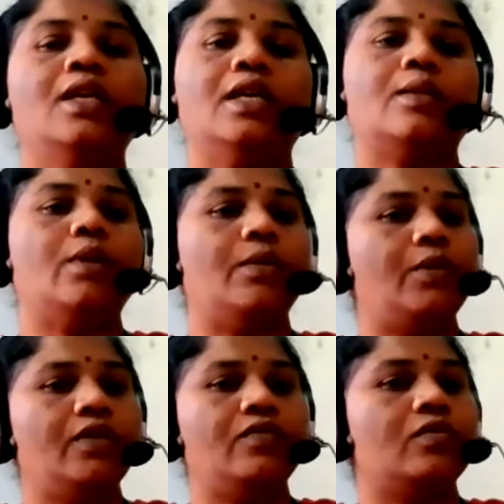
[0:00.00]
It may
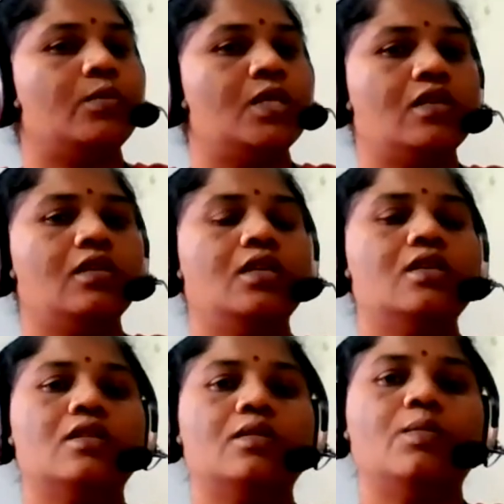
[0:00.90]
be information
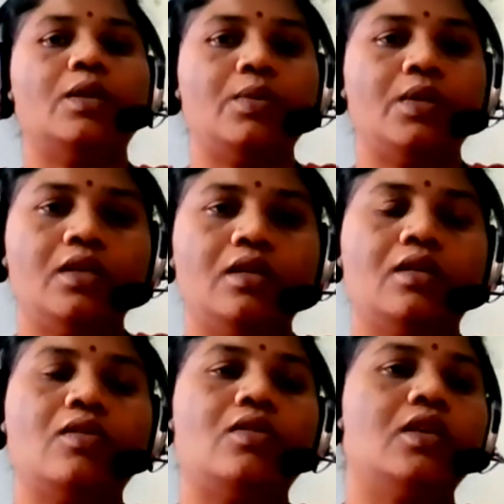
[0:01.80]
needs, it may be
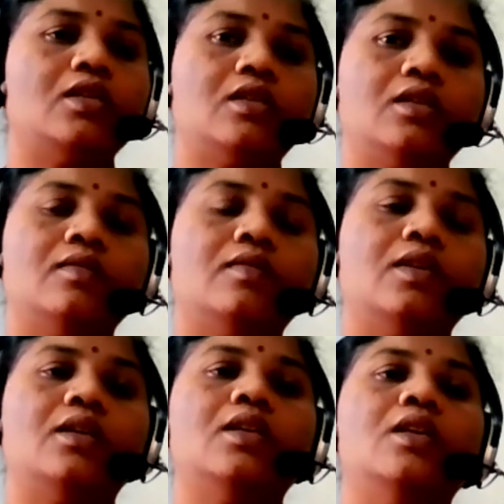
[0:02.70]
cognitive
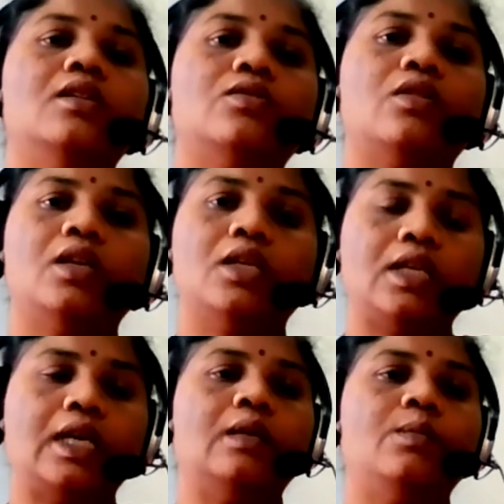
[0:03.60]
needs, or it
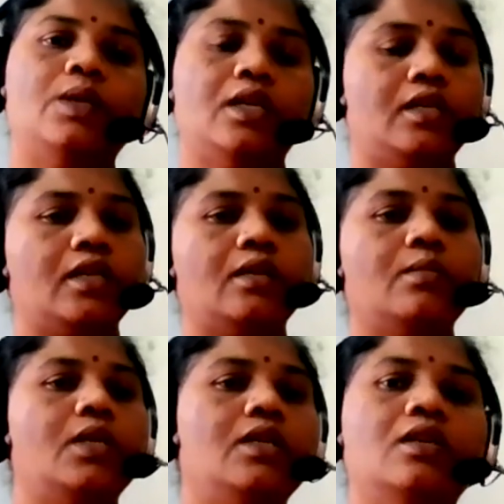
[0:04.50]
can be
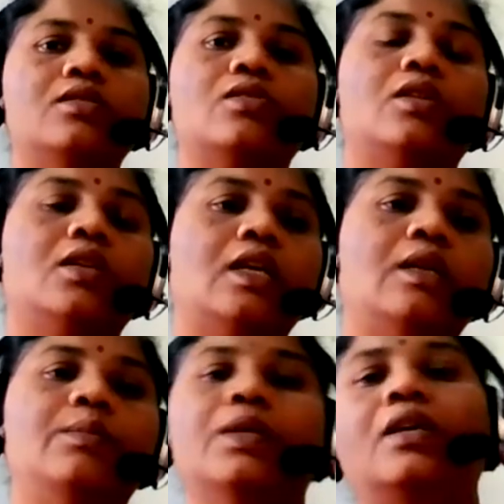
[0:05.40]
entertainment needs, or it
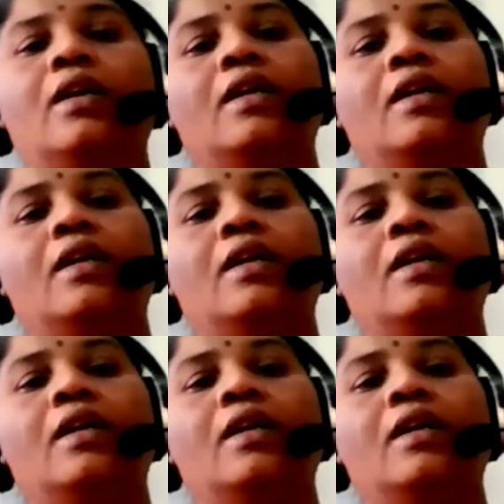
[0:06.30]
can be